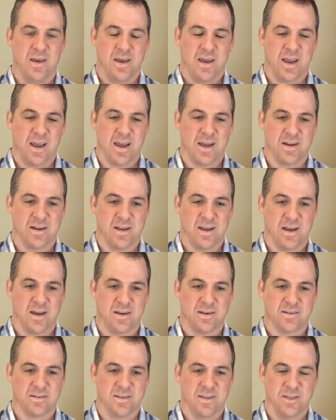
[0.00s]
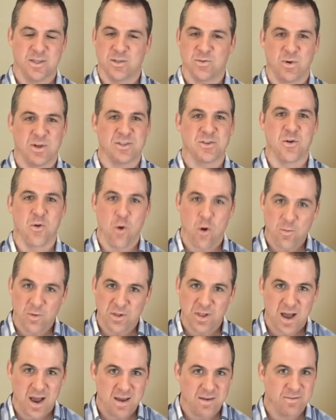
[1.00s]
And uh, he just wants a normal
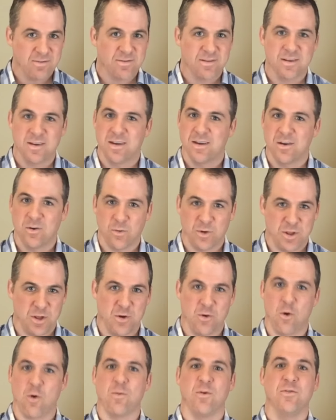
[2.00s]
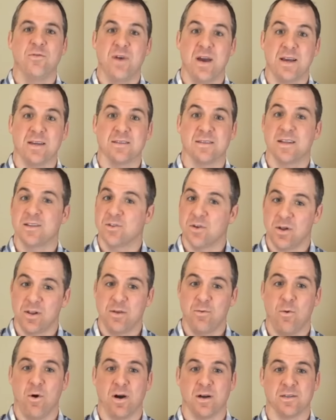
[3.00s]
life with a normal face. That's all
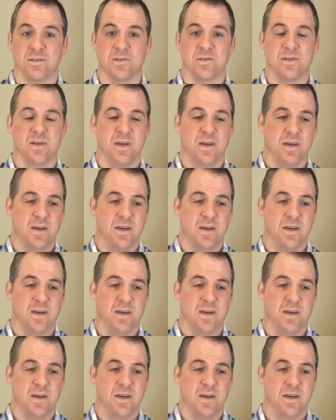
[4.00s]
he wants.